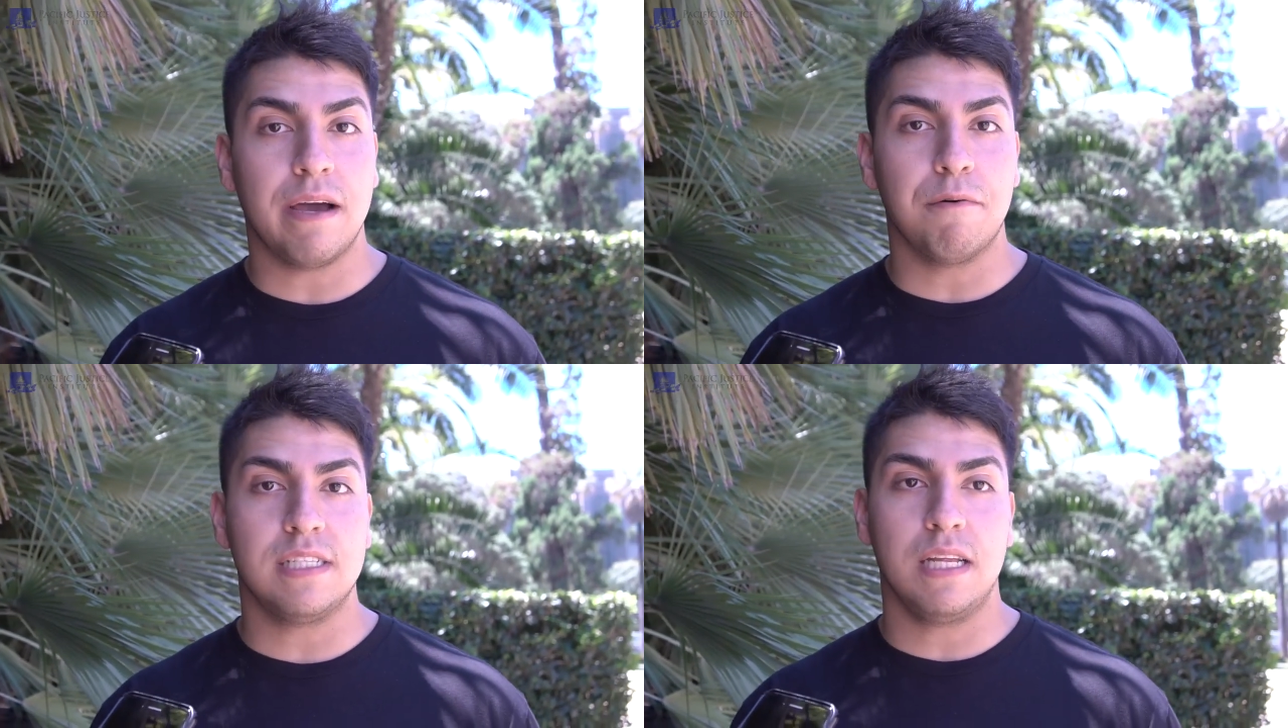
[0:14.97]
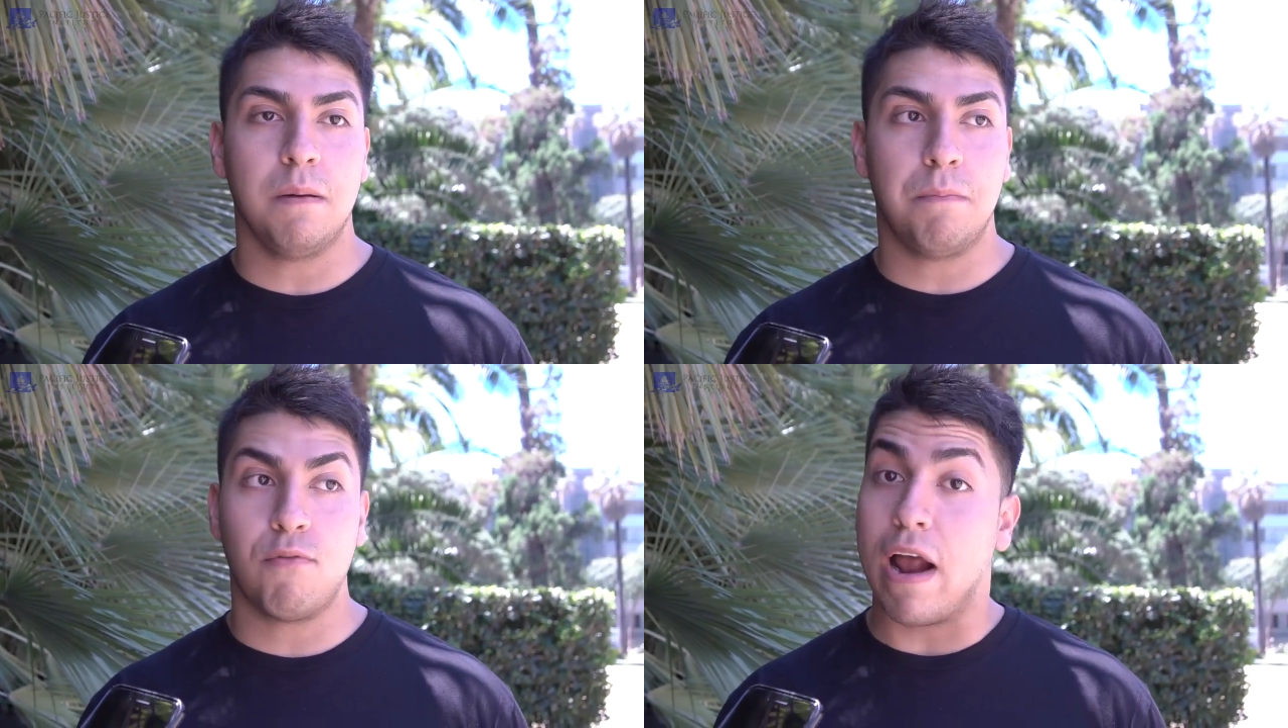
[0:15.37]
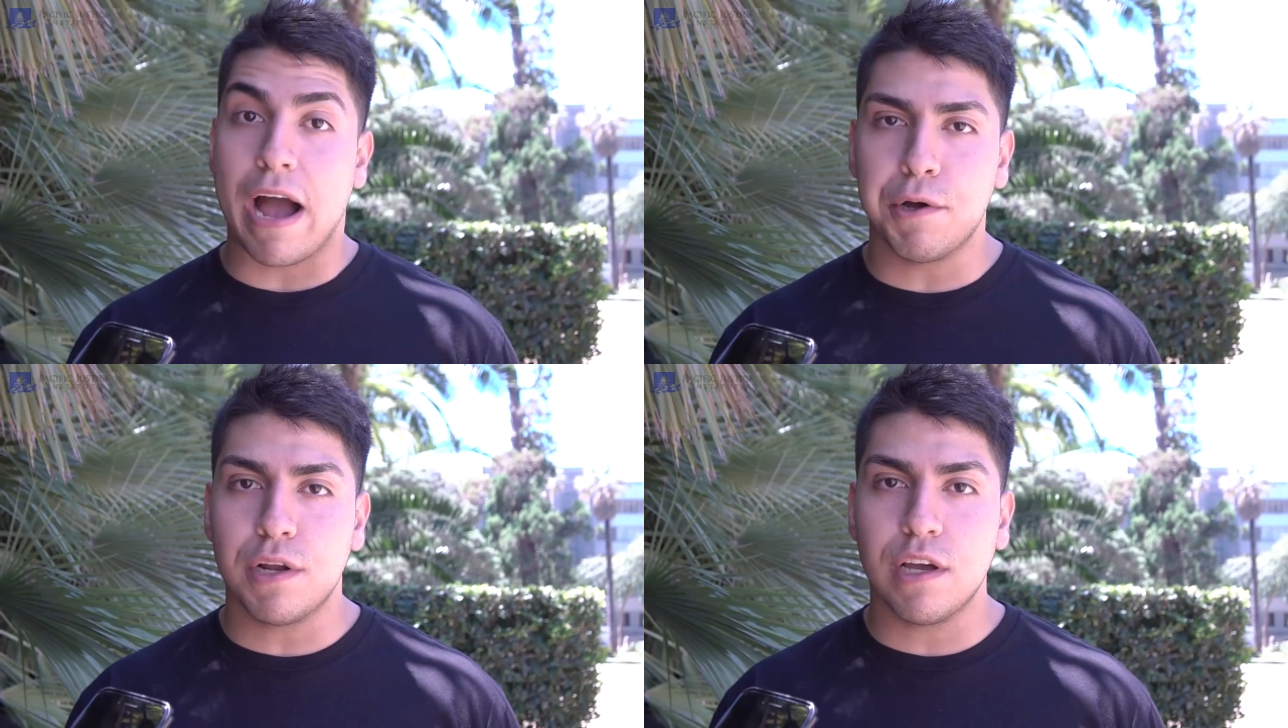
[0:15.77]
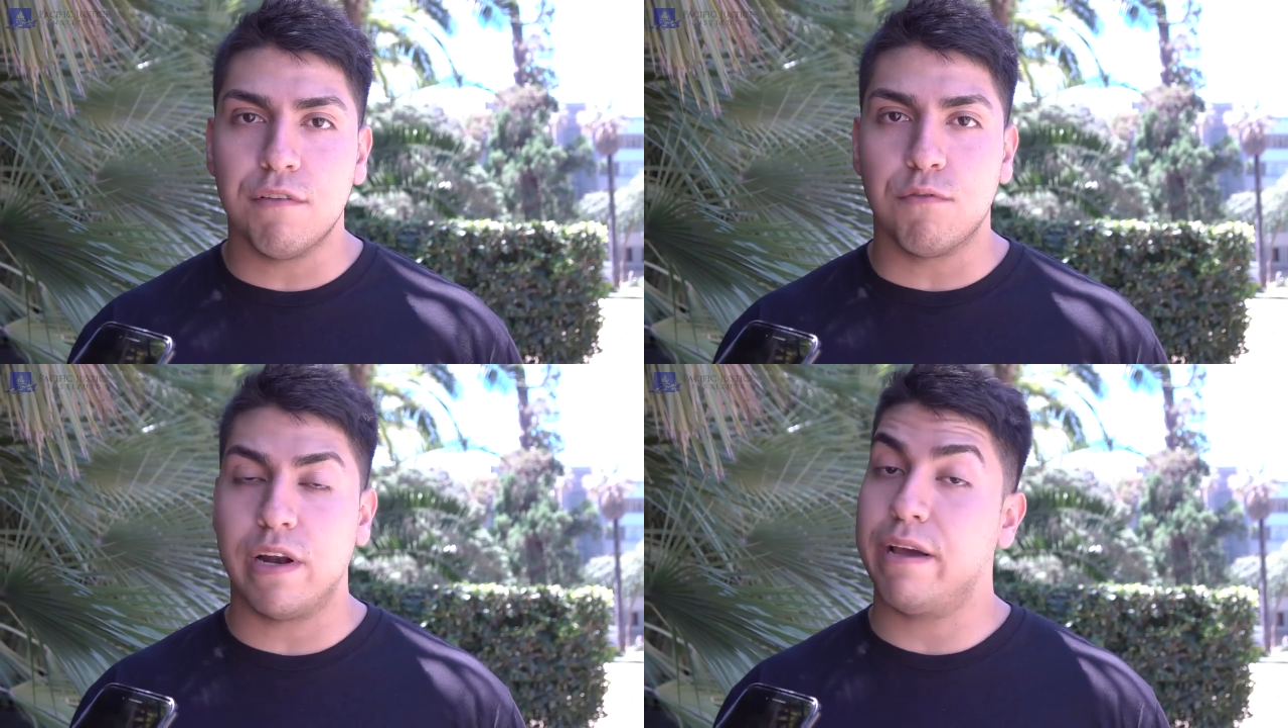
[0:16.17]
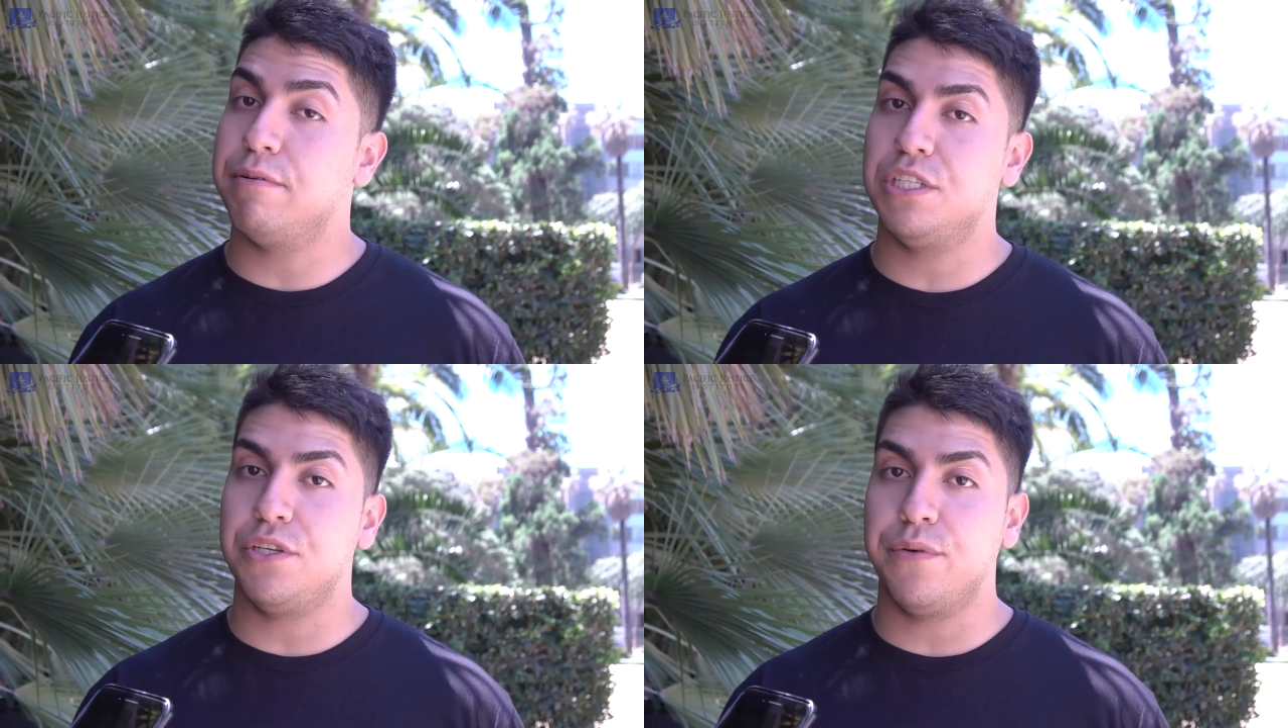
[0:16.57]
I wasn't proud of what I
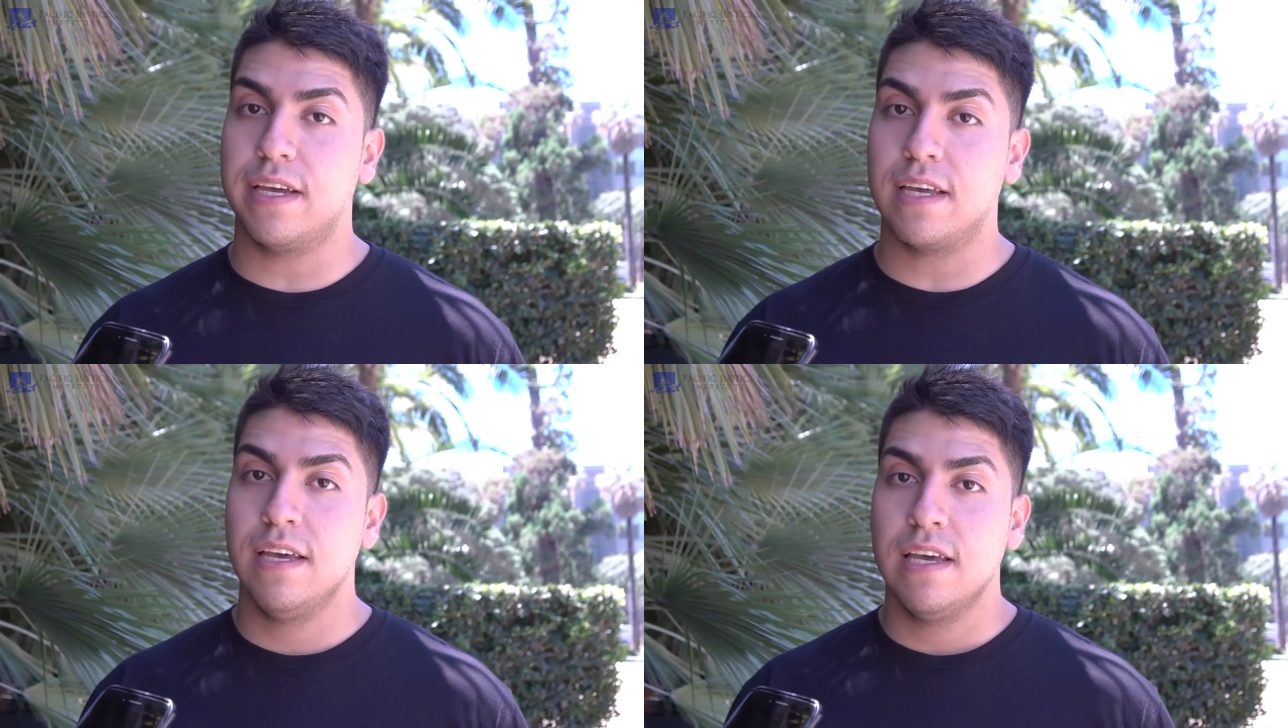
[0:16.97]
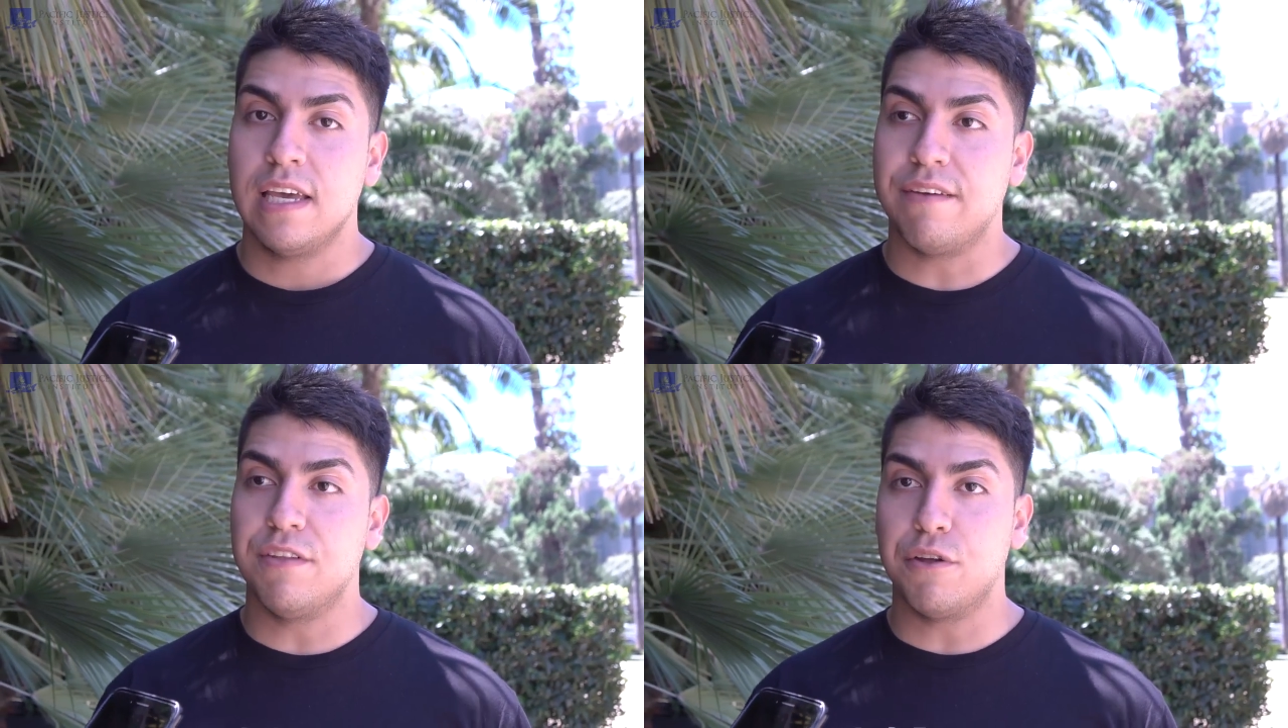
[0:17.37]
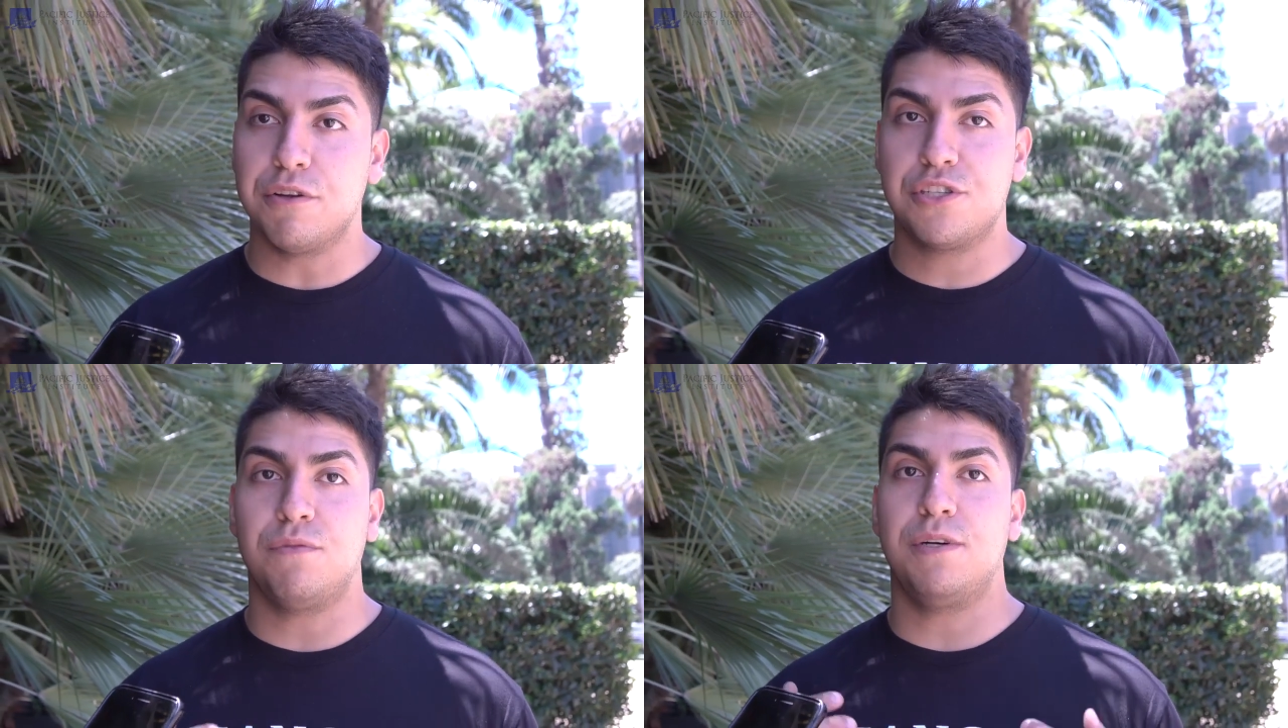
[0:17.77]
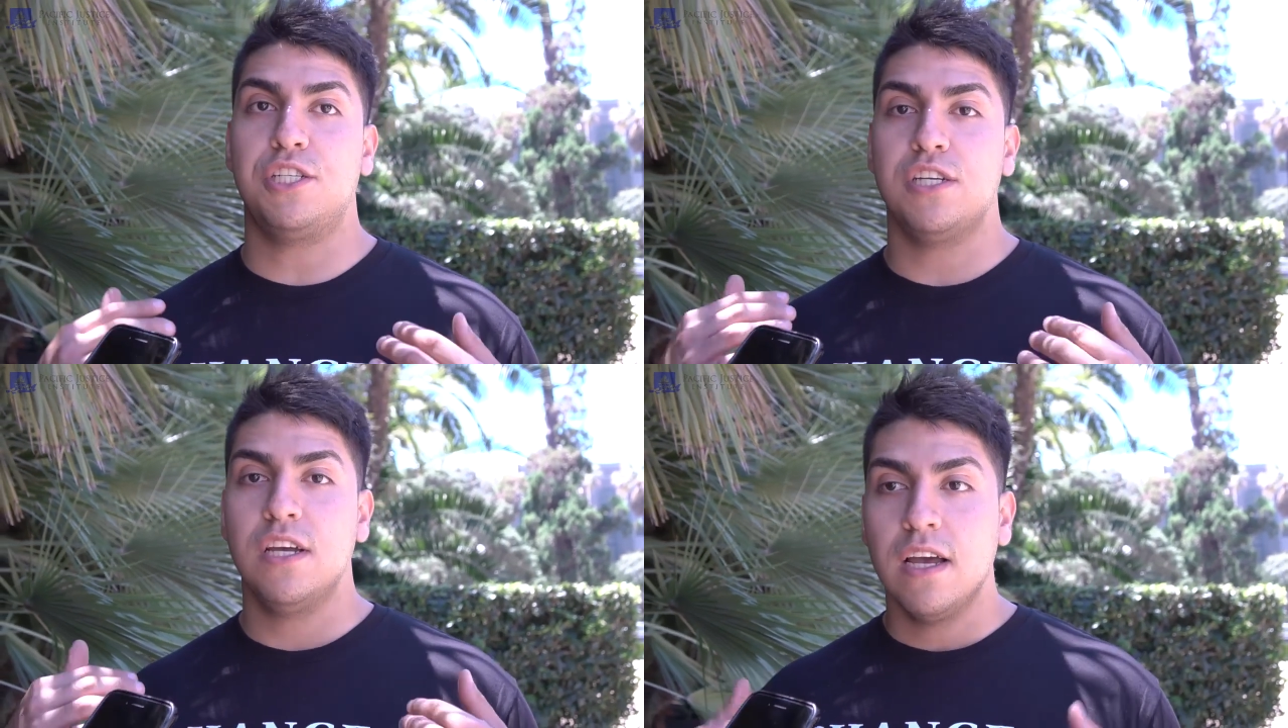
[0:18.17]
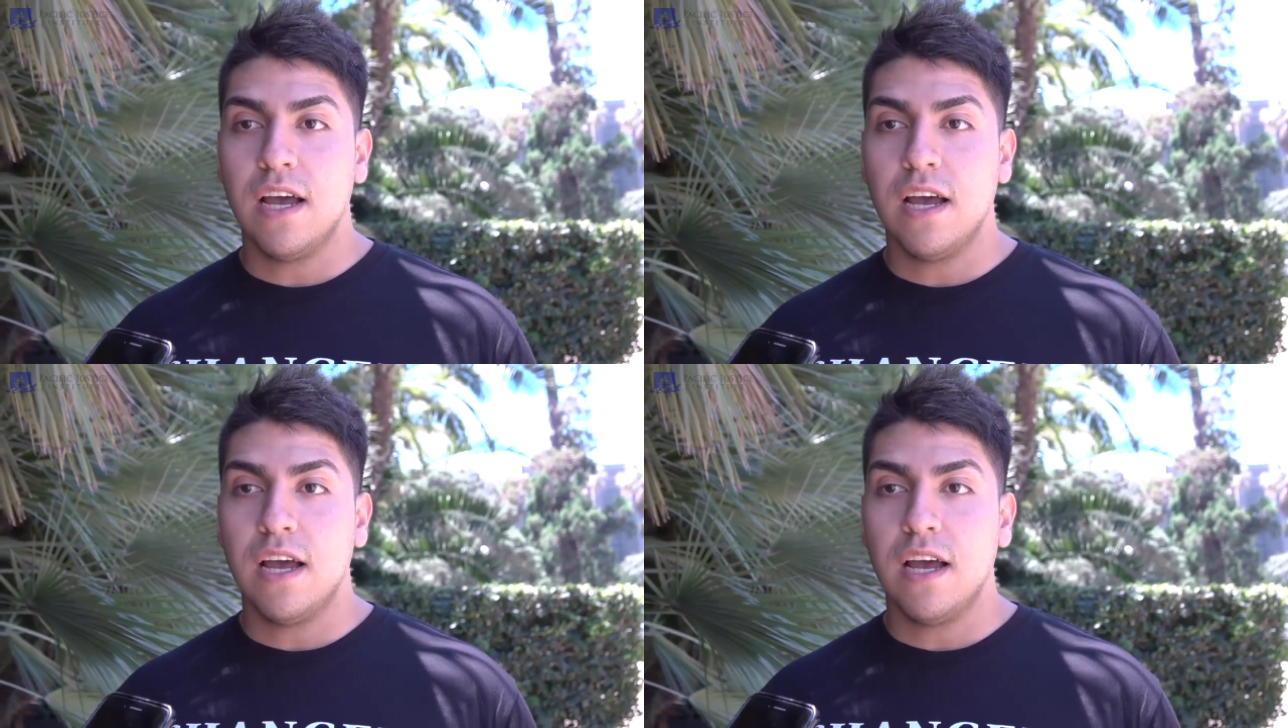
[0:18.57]
was doing, even though there's so much.